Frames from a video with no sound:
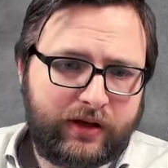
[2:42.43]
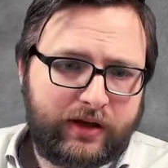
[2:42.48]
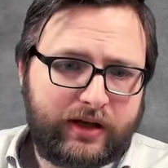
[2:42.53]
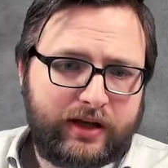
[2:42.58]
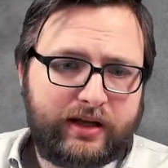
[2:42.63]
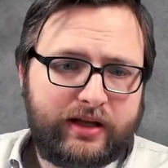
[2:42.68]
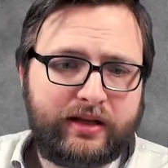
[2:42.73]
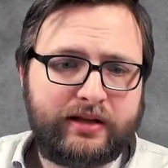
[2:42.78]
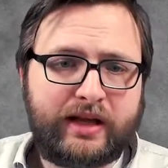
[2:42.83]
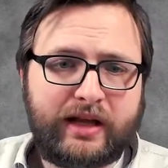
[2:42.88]

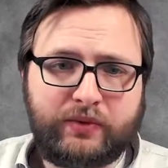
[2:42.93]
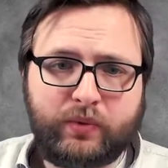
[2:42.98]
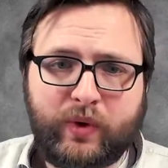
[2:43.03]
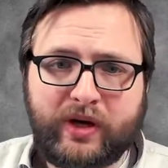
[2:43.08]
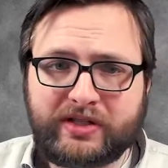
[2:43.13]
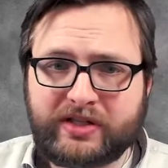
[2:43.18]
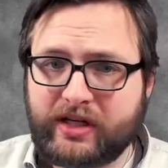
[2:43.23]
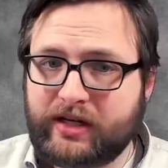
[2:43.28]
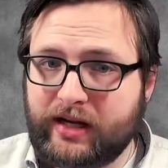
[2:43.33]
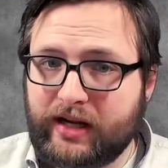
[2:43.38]
and that
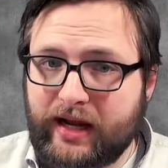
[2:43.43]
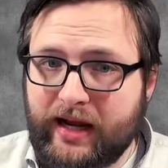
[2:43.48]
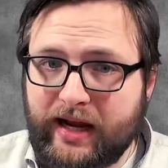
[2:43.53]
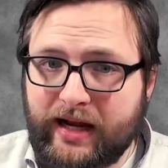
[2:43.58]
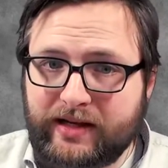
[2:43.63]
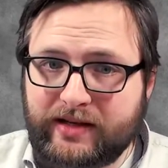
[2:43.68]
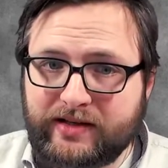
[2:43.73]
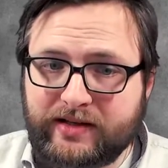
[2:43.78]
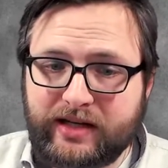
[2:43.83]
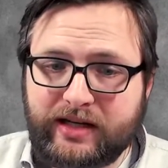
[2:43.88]
was in
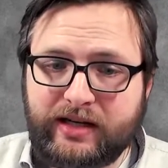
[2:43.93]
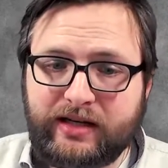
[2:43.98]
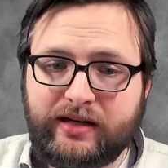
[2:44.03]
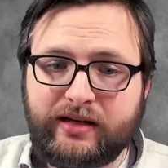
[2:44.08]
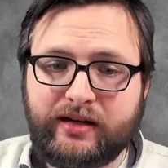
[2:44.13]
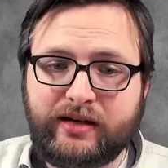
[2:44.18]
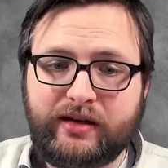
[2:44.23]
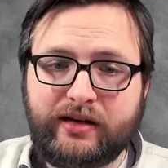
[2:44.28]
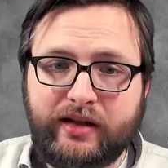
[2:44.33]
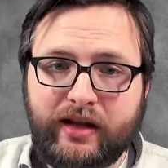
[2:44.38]

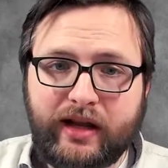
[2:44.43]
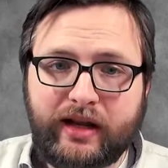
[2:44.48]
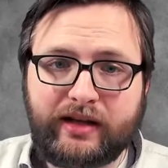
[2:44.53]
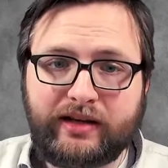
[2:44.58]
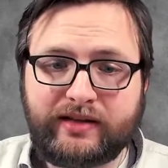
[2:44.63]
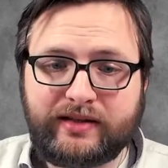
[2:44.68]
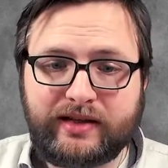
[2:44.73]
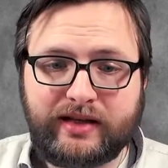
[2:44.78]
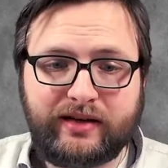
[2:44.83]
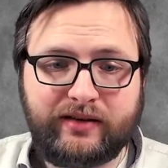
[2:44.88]

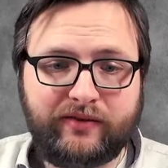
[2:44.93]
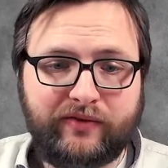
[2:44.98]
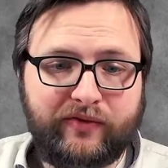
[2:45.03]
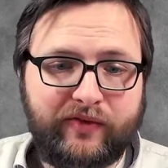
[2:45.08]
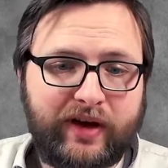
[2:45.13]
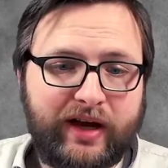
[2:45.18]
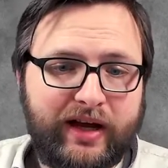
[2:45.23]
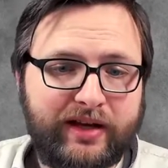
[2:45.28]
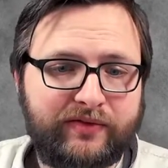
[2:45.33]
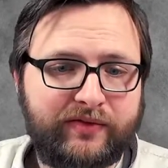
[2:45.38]

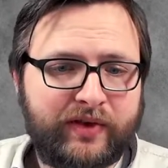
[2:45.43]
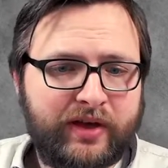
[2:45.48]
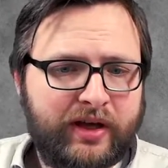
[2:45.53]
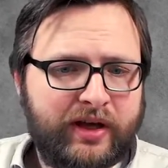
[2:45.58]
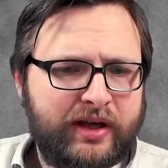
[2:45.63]
1895.